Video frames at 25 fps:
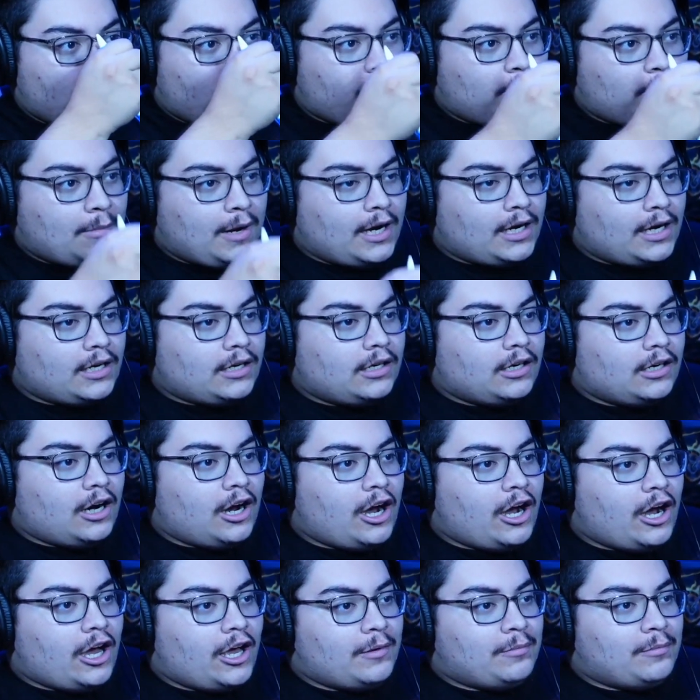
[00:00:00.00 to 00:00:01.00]
Oh my
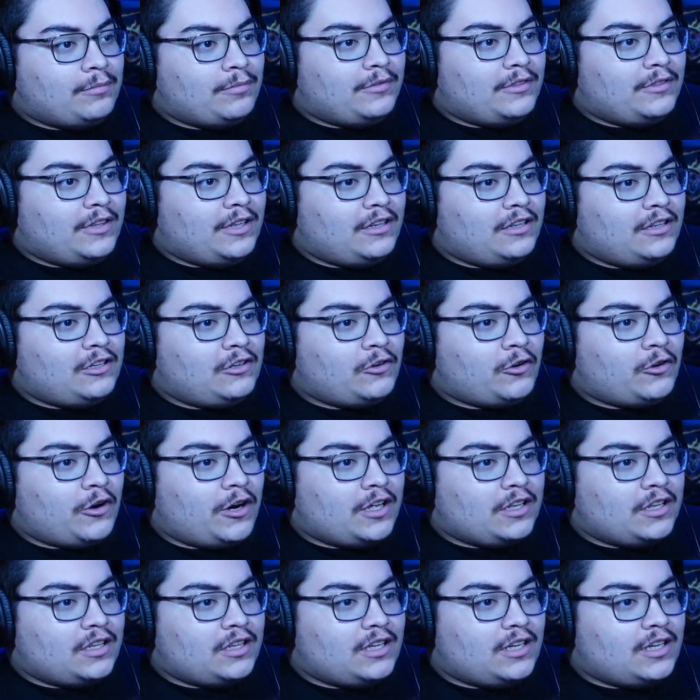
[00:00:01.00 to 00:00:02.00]
God! These
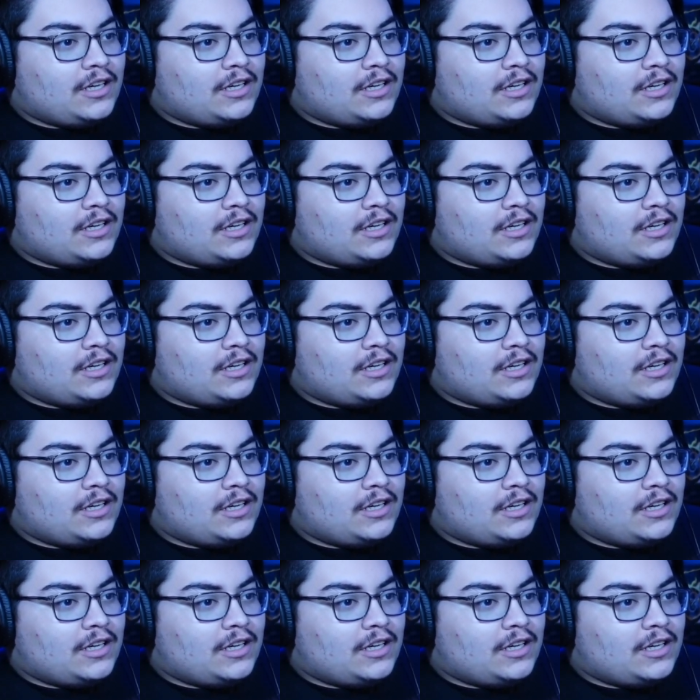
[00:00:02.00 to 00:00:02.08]
crazy